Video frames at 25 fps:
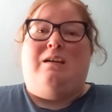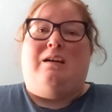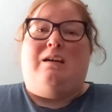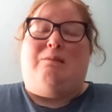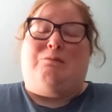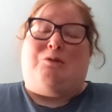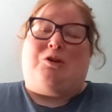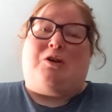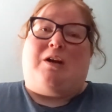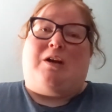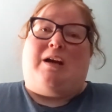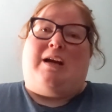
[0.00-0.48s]

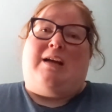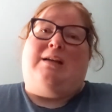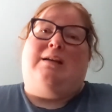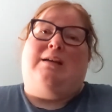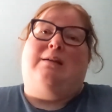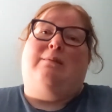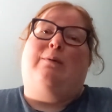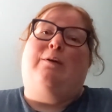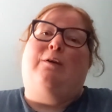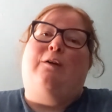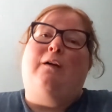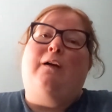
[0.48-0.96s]
I'm trying
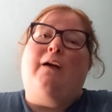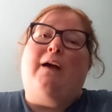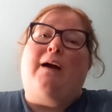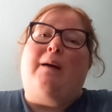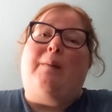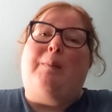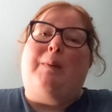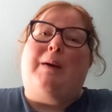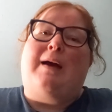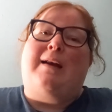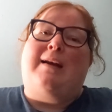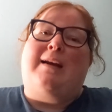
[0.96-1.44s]
to bulk
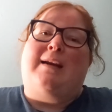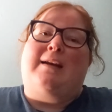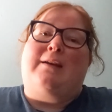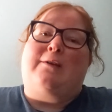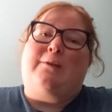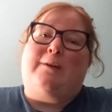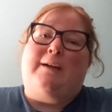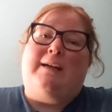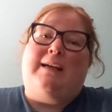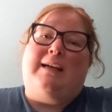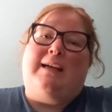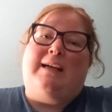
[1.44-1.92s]
up on
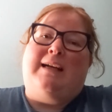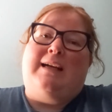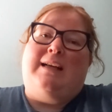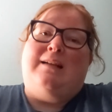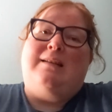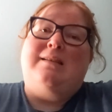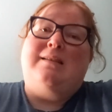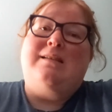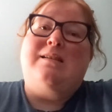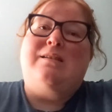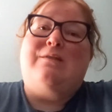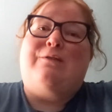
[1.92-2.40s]

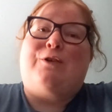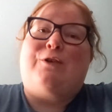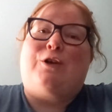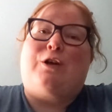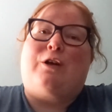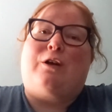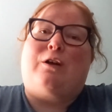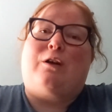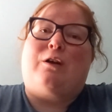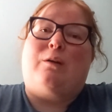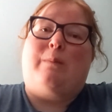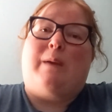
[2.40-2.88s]
ingredients
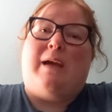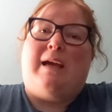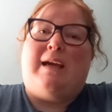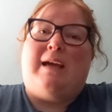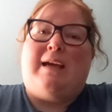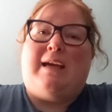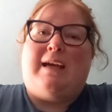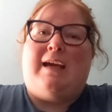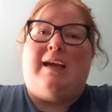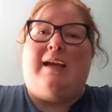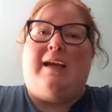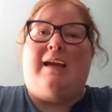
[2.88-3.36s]
for
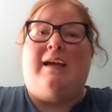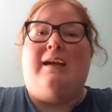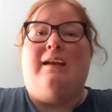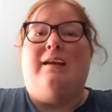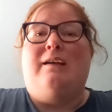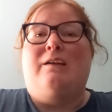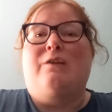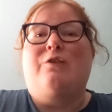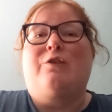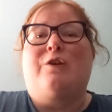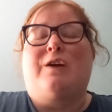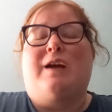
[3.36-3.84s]
baking
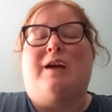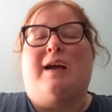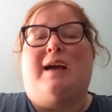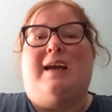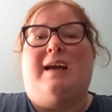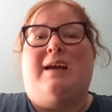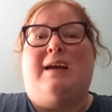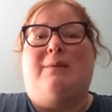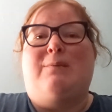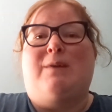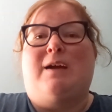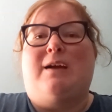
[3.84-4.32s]
and
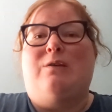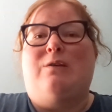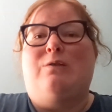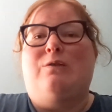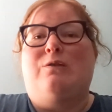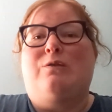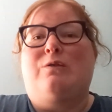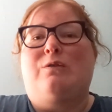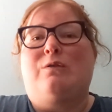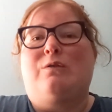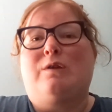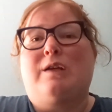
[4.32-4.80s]
creating my
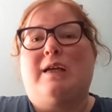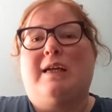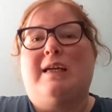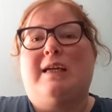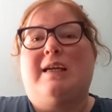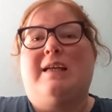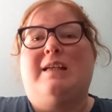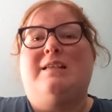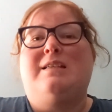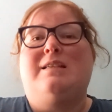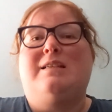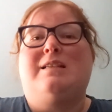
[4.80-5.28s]
own
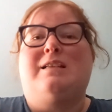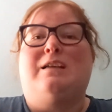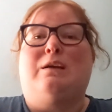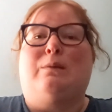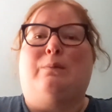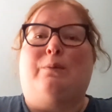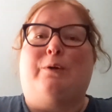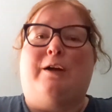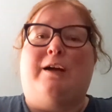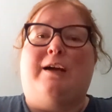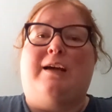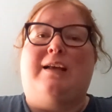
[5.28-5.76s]
tortillas
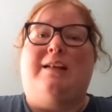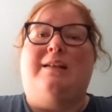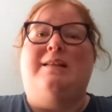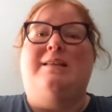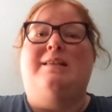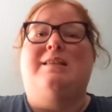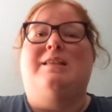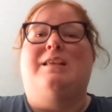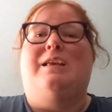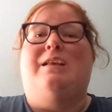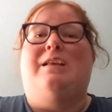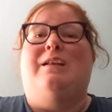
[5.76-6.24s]
and
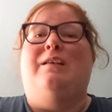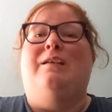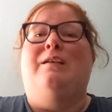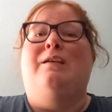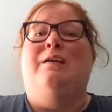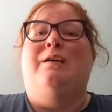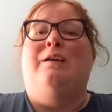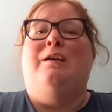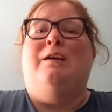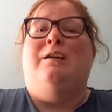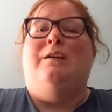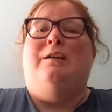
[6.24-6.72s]
breads
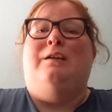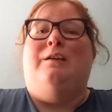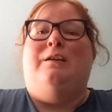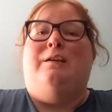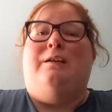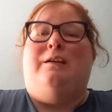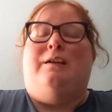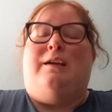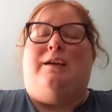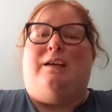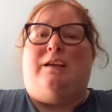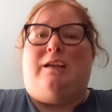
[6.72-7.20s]

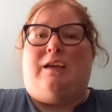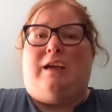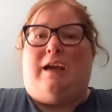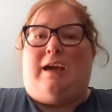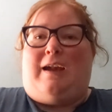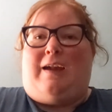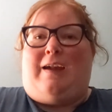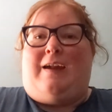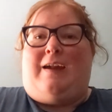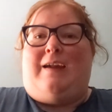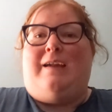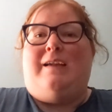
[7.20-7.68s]
and
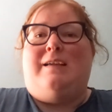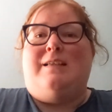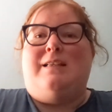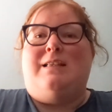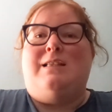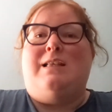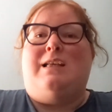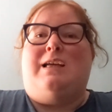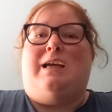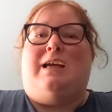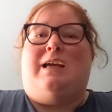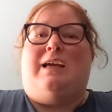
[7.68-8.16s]

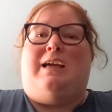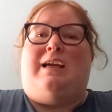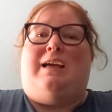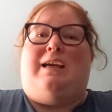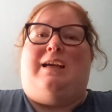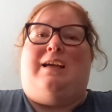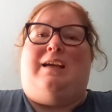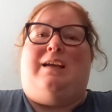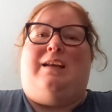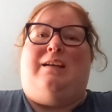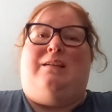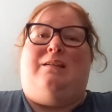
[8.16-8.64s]
cakes
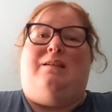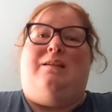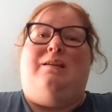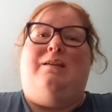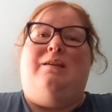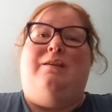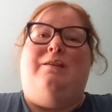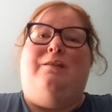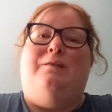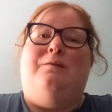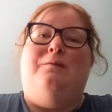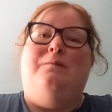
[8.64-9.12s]
and
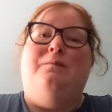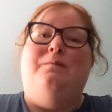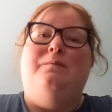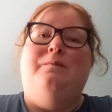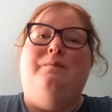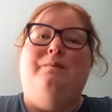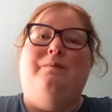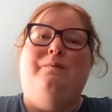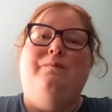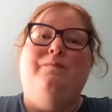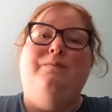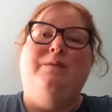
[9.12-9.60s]

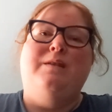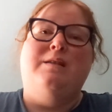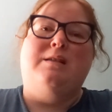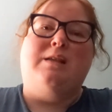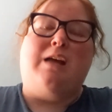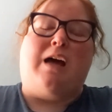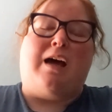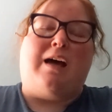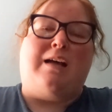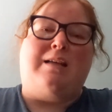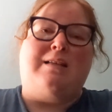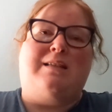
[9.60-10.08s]

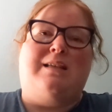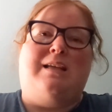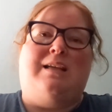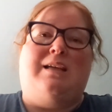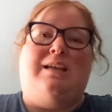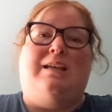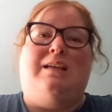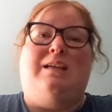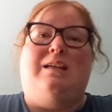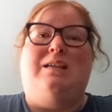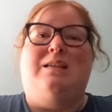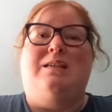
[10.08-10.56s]

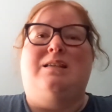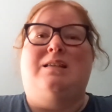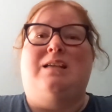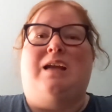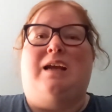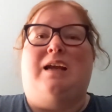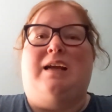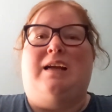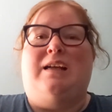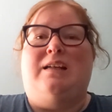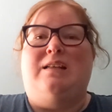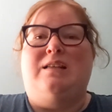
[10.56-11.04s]
sauces
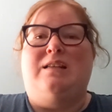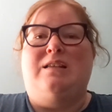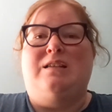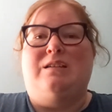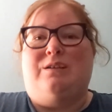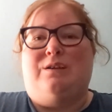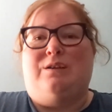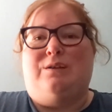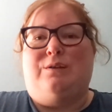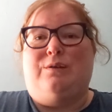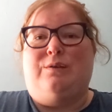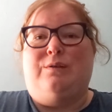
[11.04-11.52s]
and
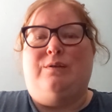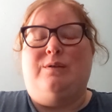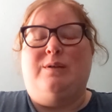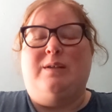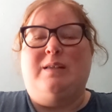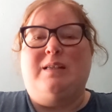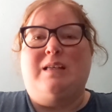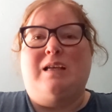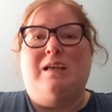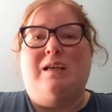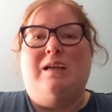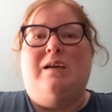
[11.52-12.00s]

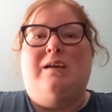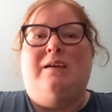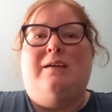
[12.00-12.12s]
stews,